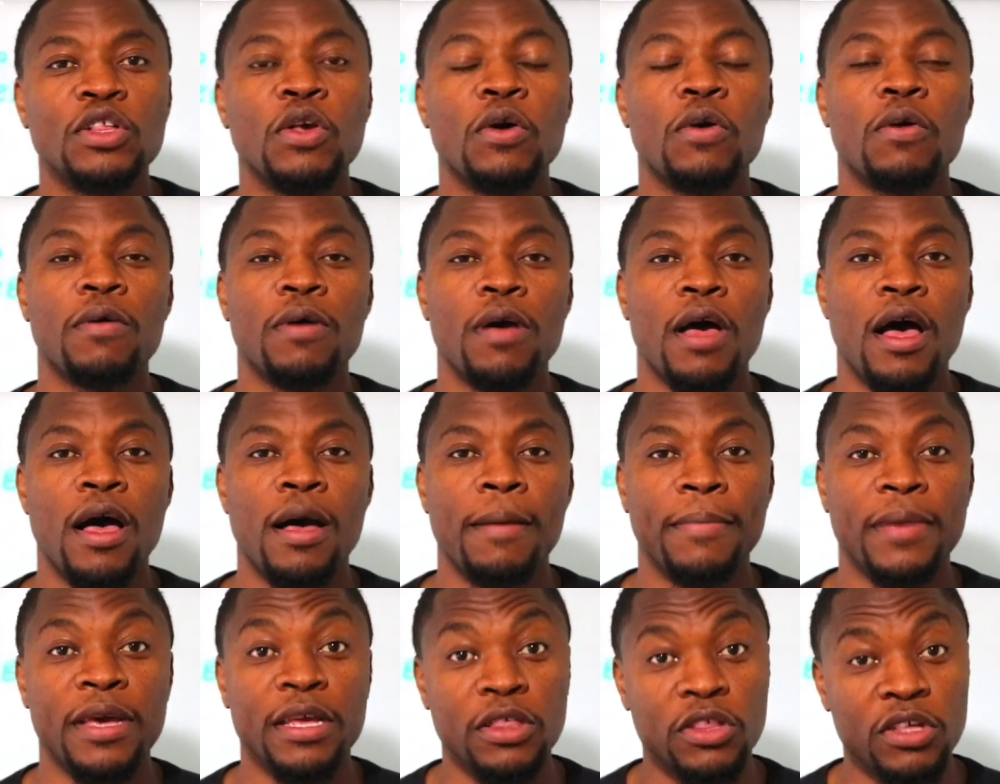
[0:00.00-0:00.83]
So
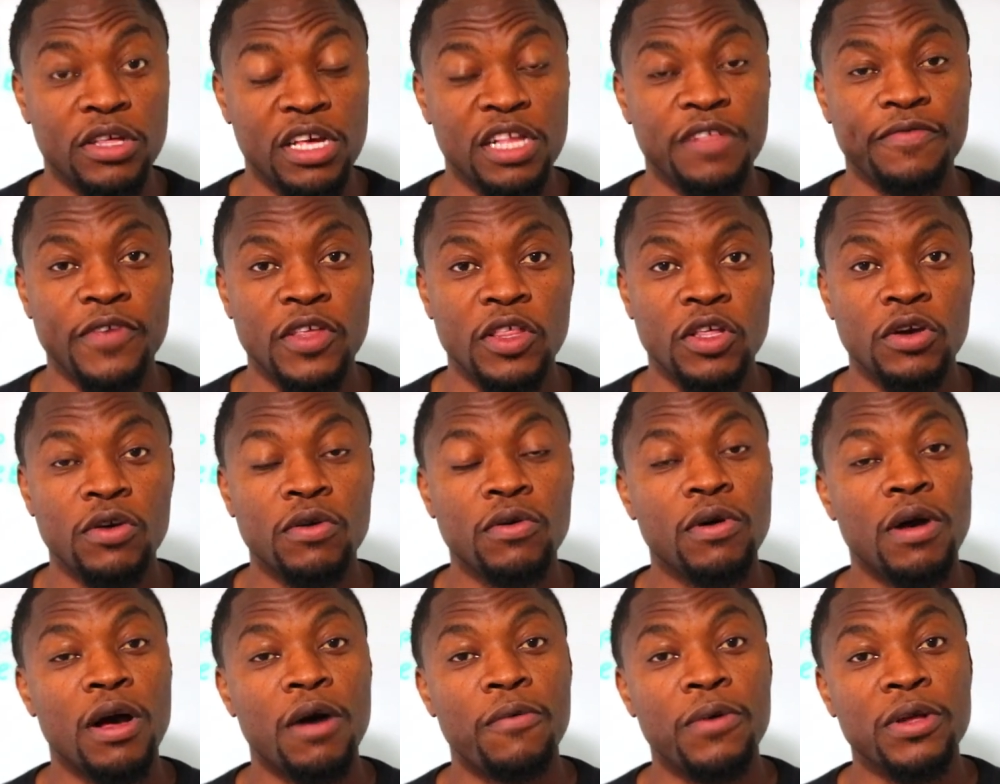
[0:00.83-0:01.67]
um, in today's
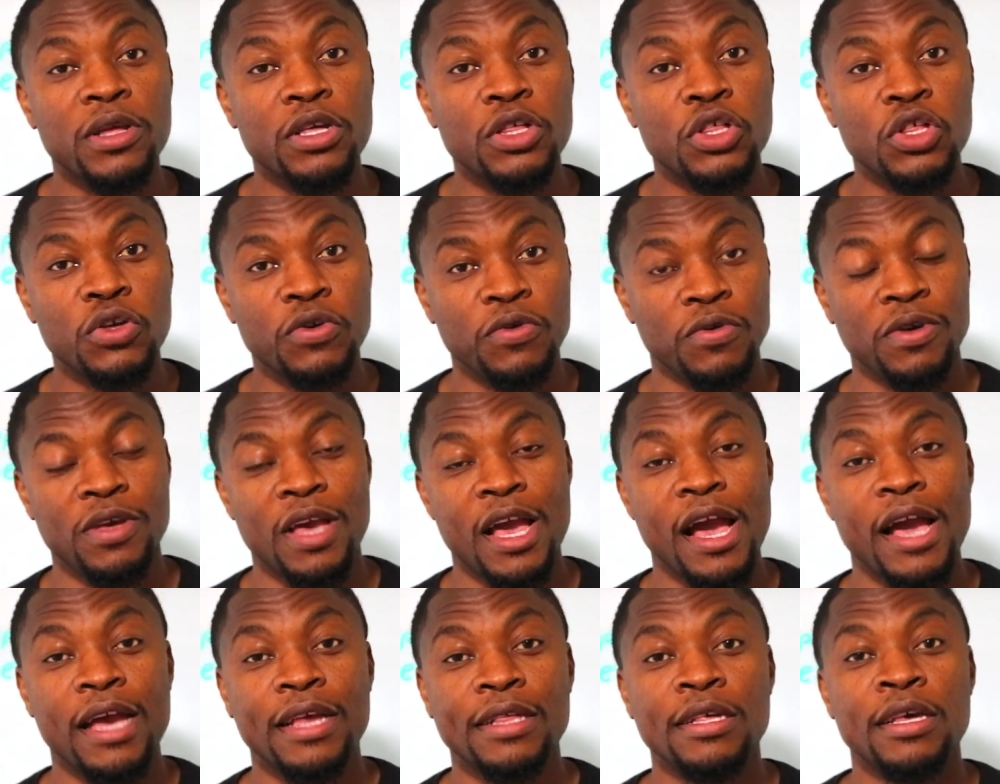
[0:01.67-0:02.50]
video, I want to show you
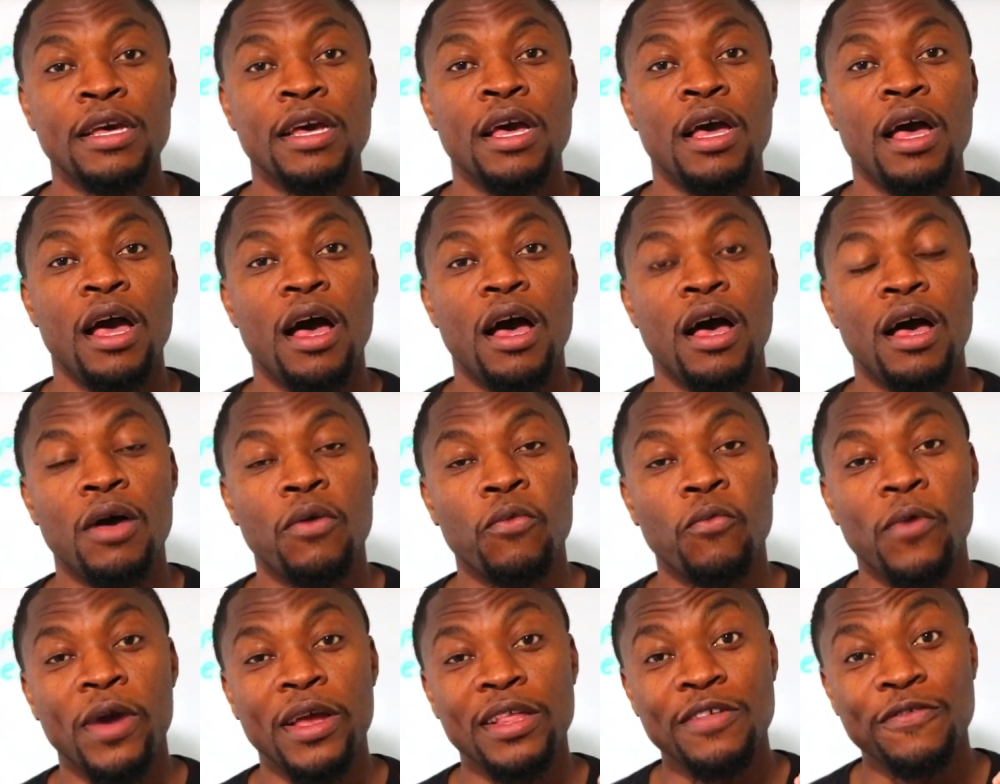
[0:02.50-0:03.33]
guys
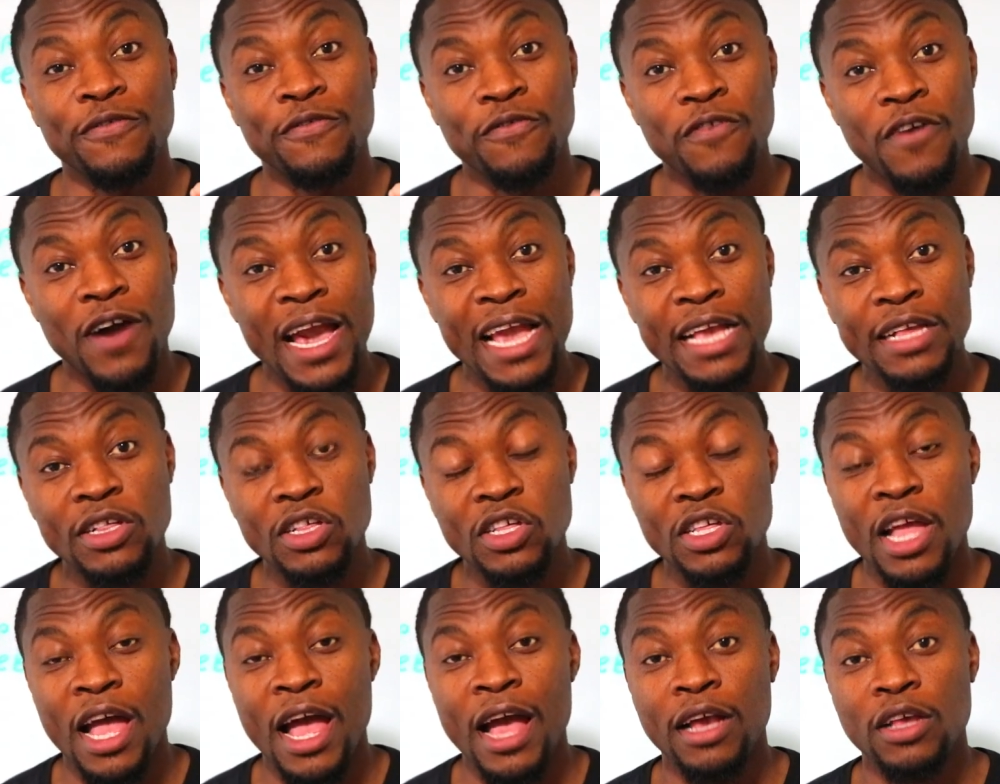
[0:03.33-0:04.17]
um, where to find
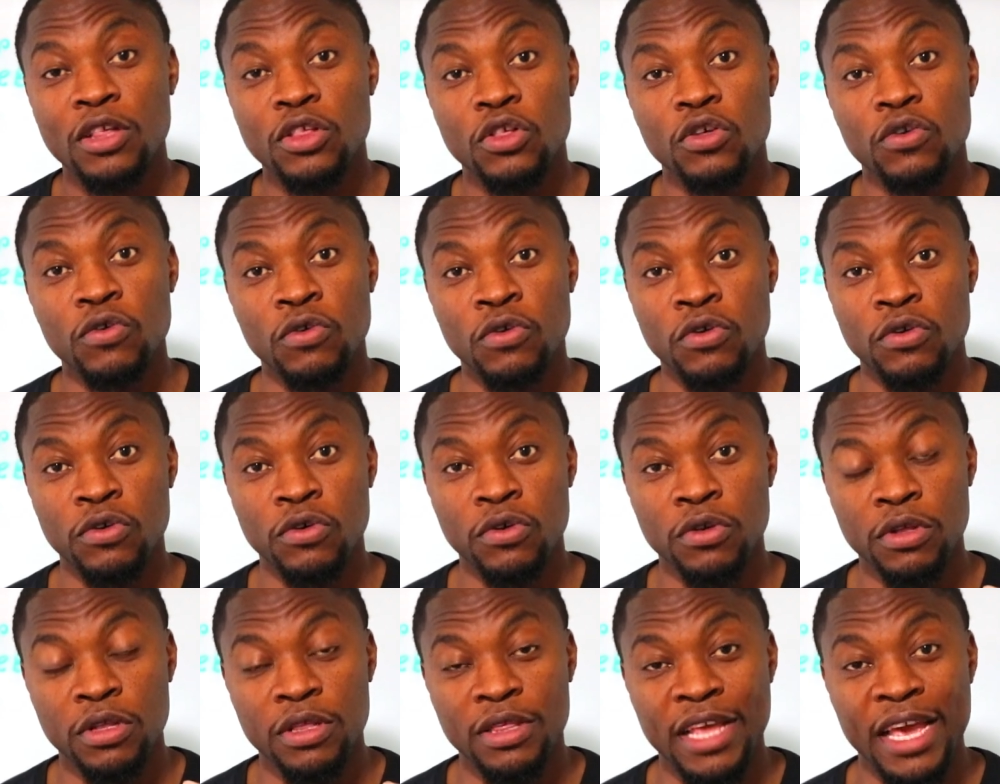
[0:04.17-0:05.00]
stocks
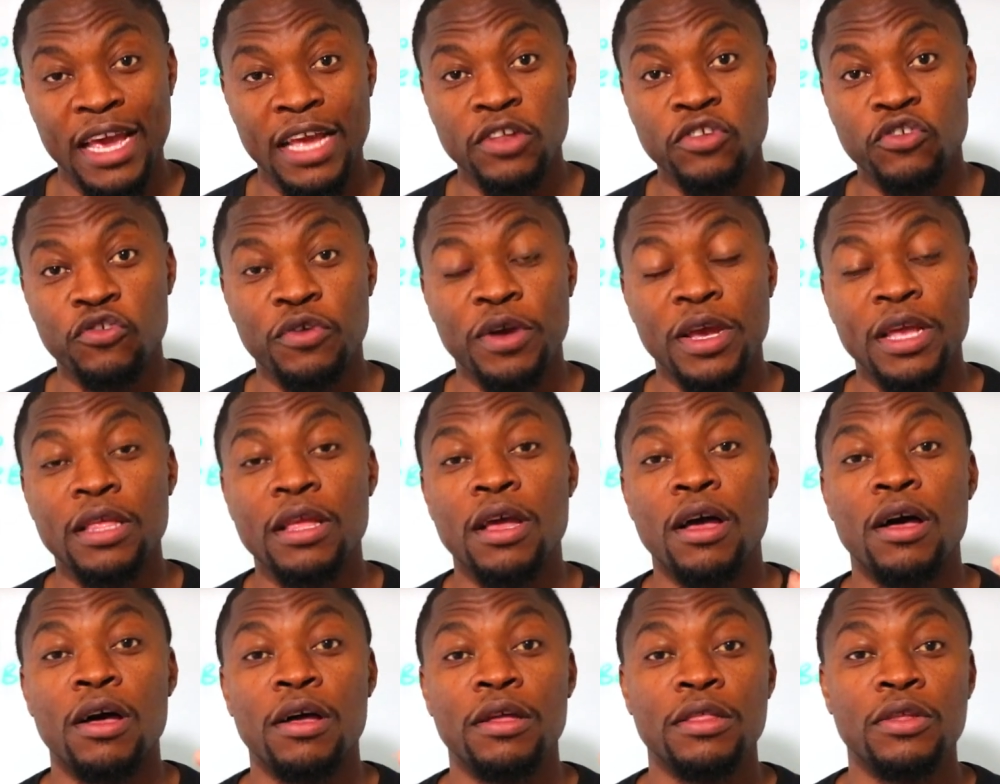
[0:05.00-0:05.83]
to day trade
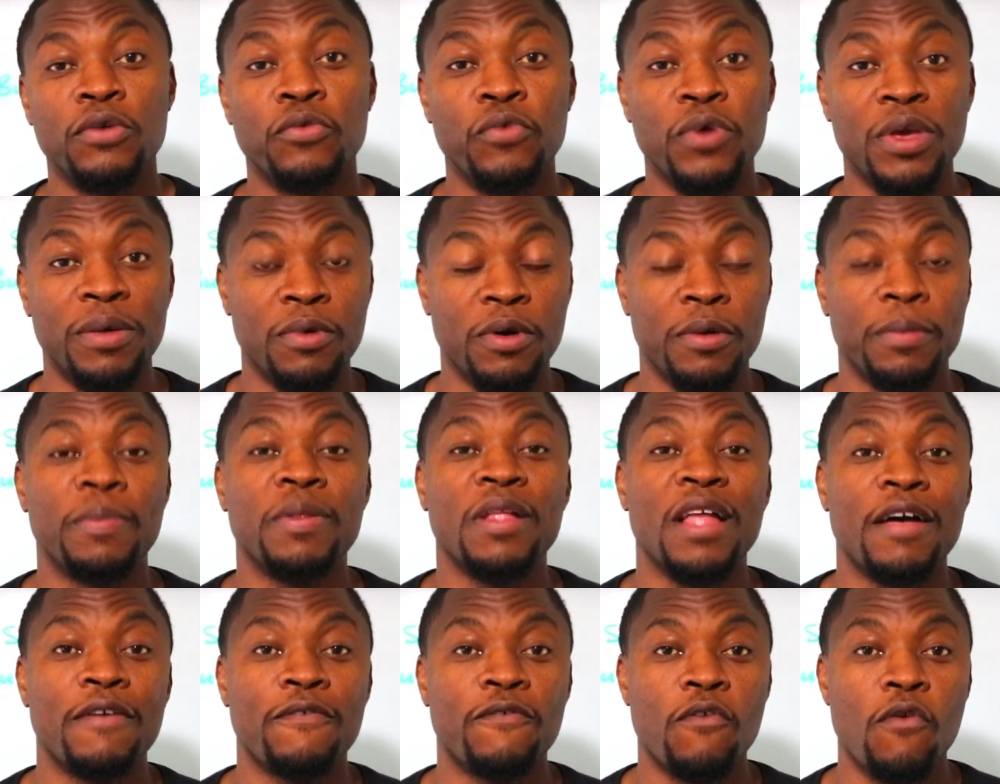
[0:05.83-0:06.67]
on the Webull
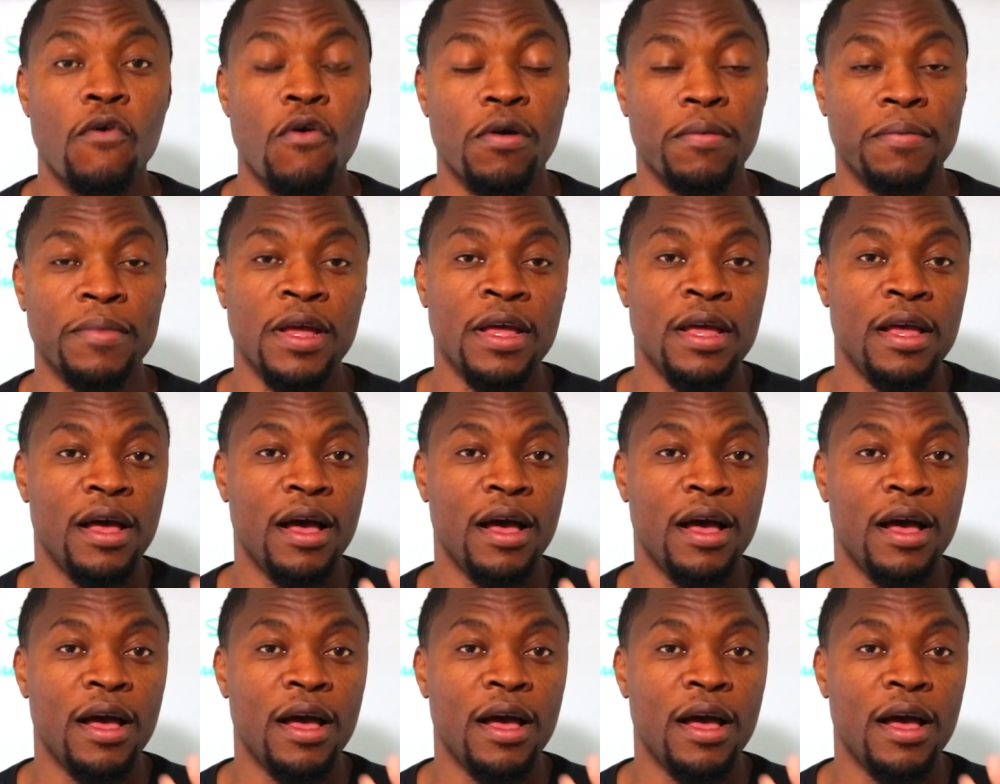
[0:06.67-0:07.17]
platform.